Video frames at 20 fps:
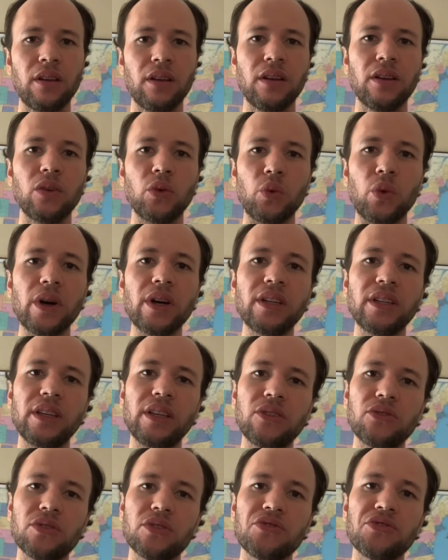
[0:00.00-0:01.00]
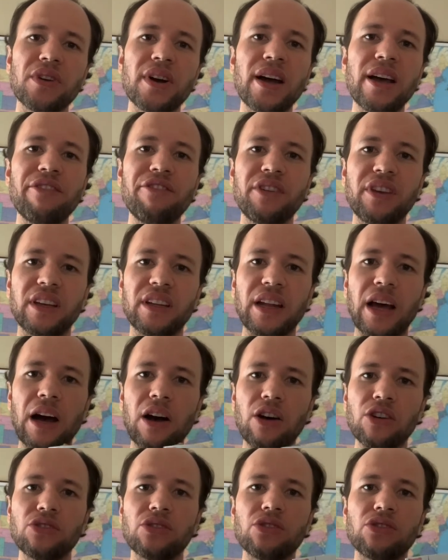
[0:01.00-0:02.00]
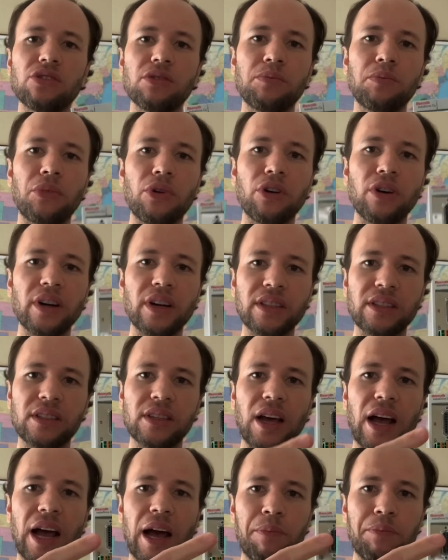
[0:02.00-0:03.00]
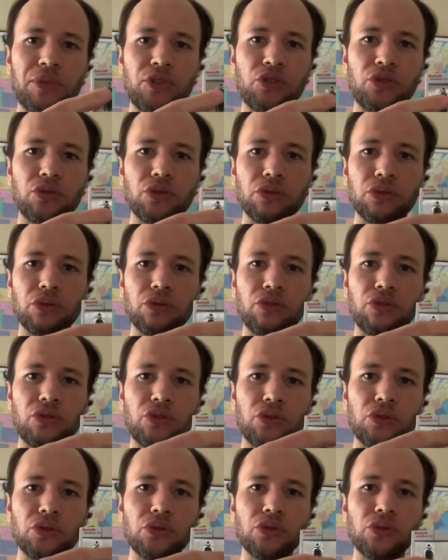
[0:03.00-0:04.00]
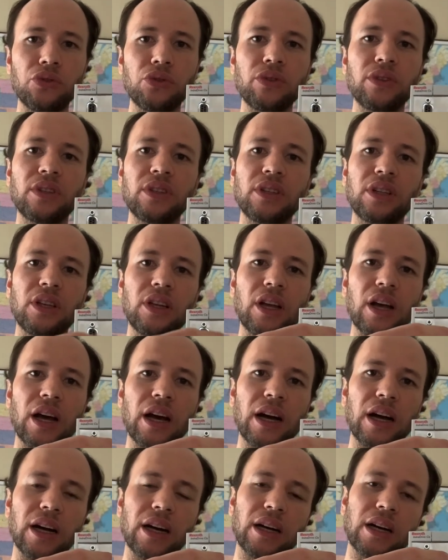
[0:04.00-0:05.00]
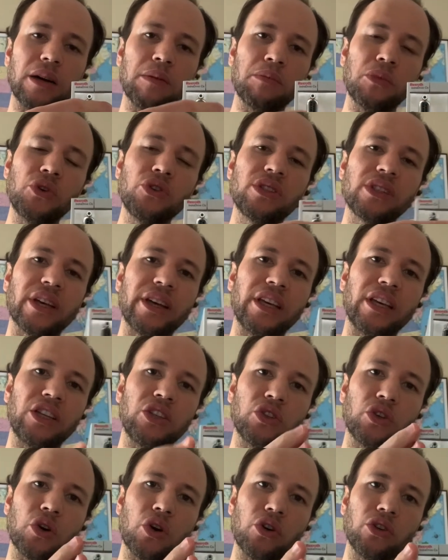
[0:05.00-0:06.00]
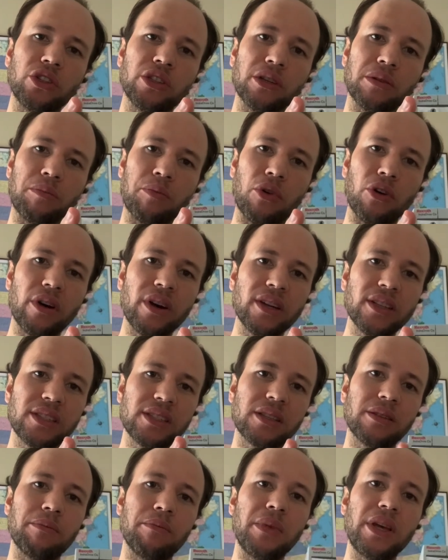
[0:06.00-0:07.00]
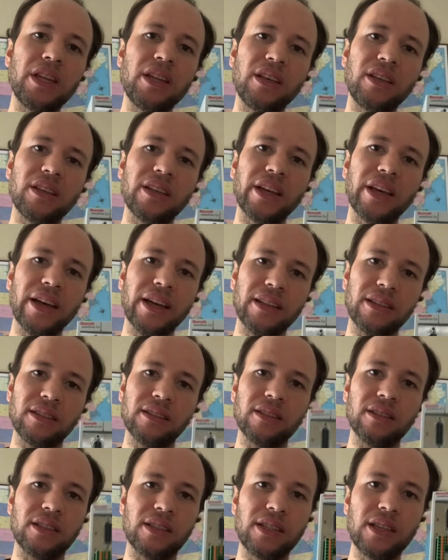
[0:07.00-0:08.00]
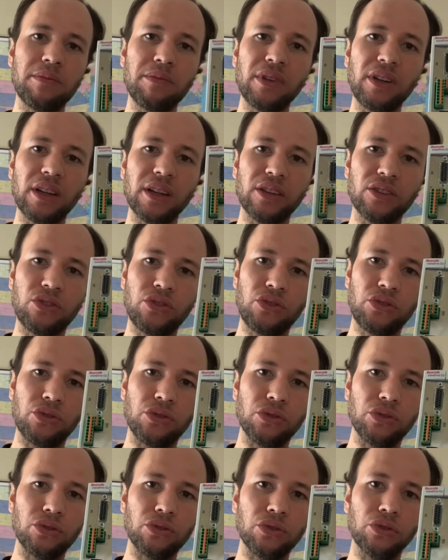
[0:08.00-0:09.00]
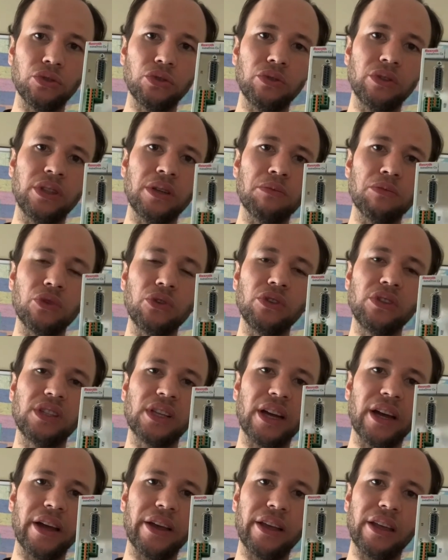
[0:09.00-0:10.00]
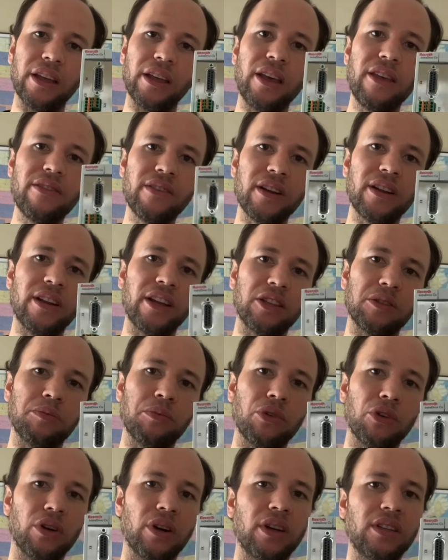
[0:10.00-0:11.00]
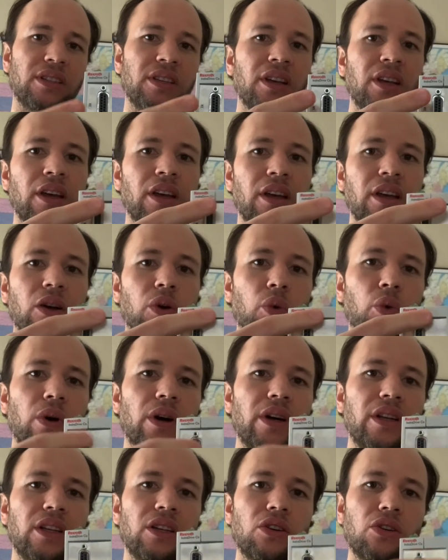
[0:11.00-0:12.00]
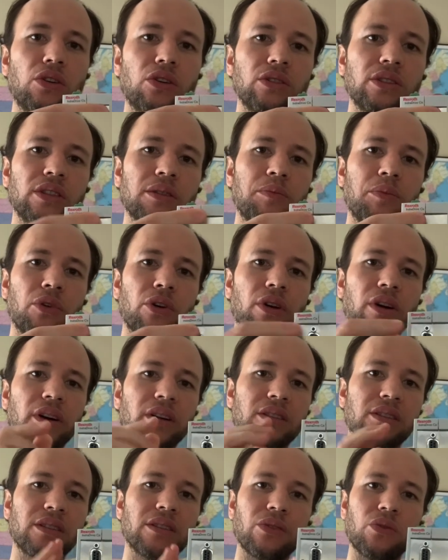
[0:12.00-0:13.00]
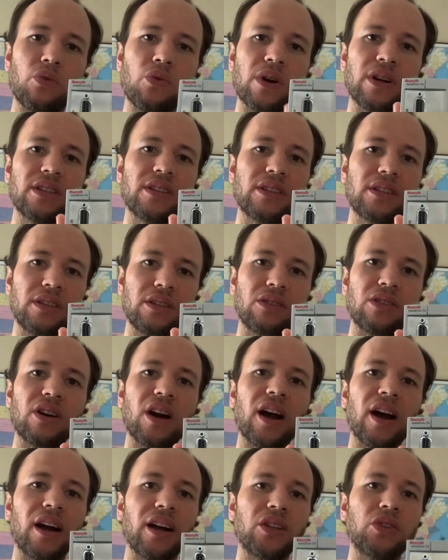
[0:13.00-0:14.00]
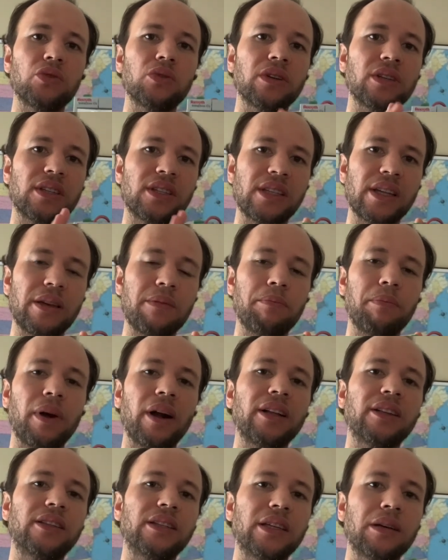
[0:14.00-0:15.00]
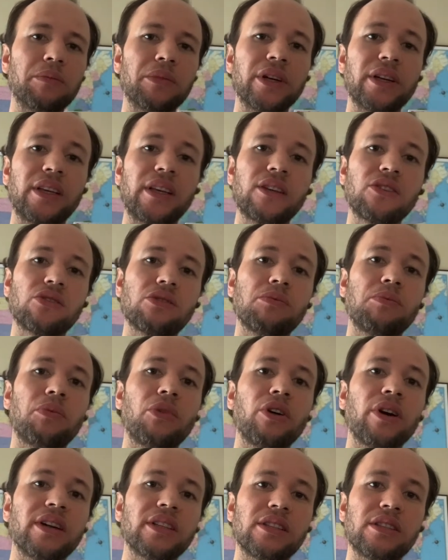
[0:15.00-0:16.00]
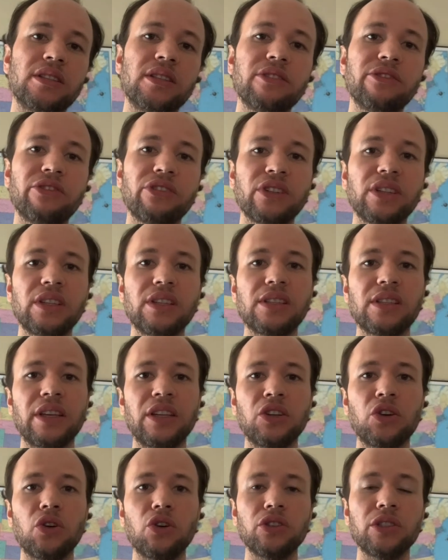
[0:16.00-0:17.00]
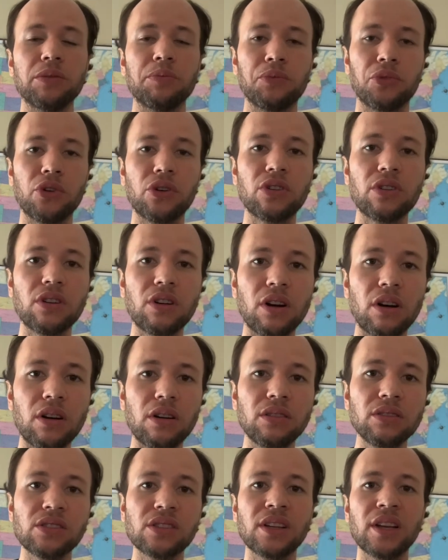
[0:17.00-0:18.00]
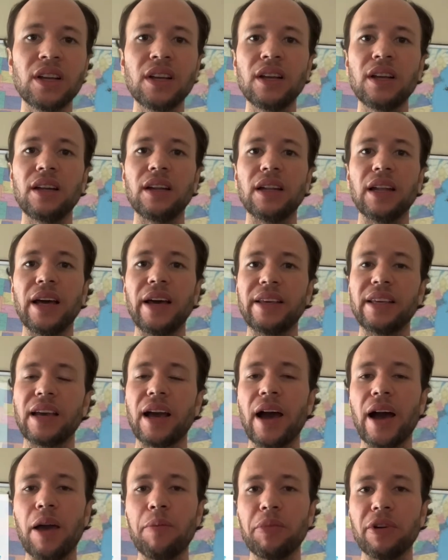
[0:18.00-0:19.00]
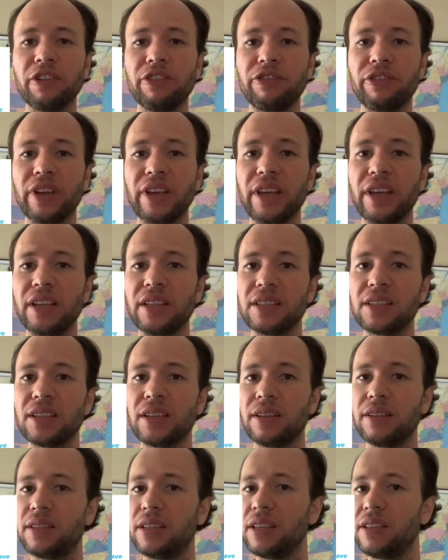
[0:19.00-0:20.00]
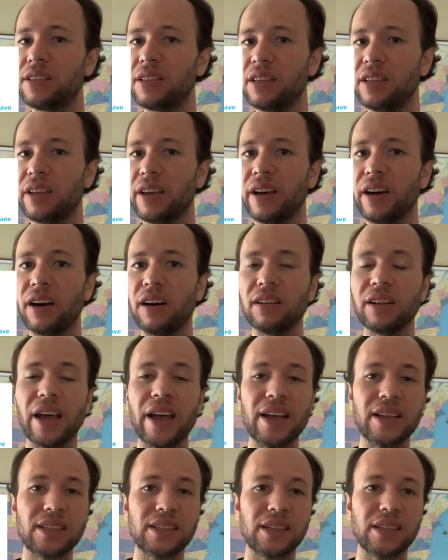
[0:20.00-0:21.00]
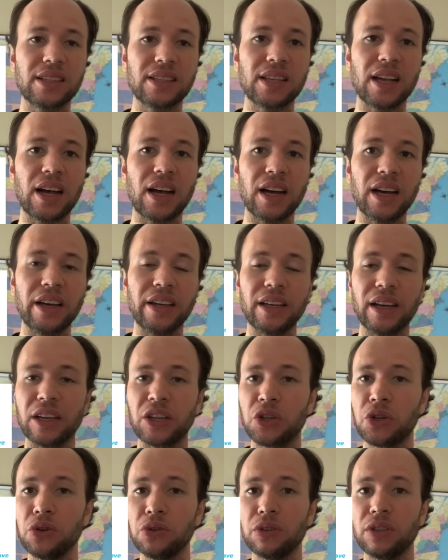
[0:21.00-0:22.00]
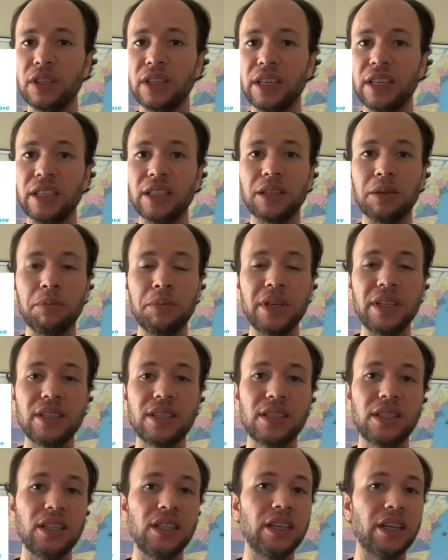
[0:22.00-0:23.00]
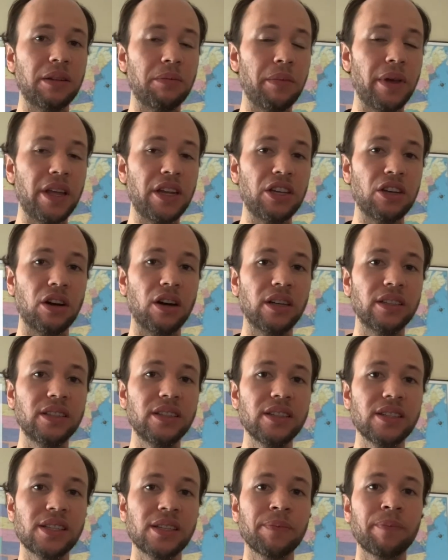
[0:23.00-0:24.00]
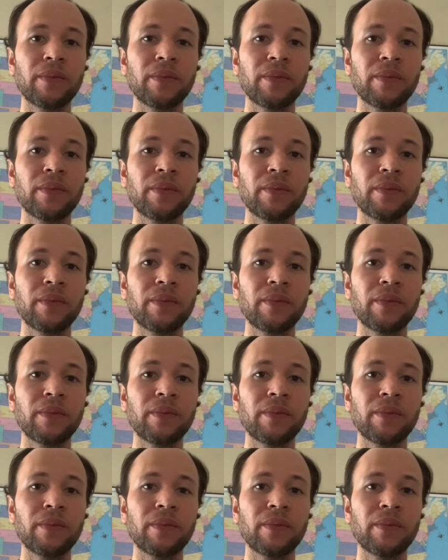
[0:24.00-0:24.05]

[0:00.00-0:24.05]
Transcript: One IndraDrive can also support up to two multi-encoder ports, meaning that similar to the multi-Ethernet port, one encoder port, one single hardware, same part number can support different encoder protocols like Hyperface, TTL, SSI, AcrylLink, BC, and many others,